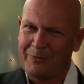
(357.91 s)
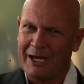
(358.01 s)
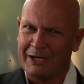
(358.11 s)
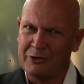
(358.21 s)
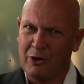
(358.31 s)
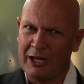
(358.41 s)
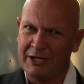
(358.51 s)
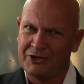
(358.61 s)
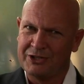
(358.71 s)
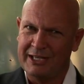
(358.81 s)

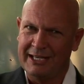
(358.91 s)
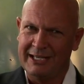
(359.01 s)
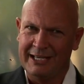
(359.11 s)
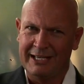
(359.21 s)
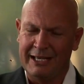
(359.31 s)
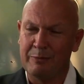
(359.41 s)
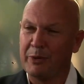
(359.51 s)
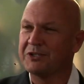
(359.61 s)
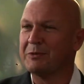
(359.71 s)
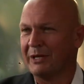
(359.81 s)
acknowledge the
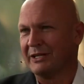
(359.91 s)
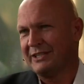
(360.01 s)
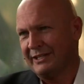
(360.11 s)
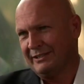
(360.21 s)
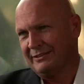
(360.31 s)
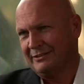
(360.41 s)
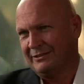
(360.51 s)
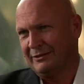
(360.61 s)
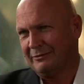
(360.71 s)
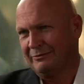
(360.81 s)
impossibility
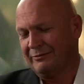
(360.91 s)
of